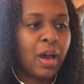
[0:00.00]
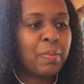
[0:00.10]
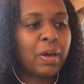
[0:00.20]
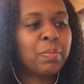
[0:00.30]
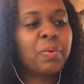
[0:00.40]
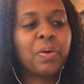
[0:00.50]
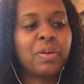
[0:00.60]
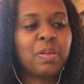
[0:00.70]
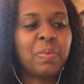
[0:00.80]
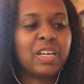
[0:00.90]
about a boy
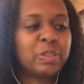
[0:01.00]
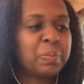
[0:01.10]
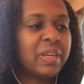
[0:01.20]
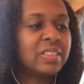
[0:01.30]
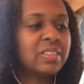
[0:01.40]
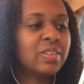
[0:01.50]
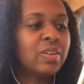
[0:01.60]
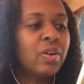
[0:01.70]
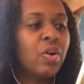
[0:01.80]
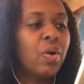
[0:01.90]
with a magic pencil.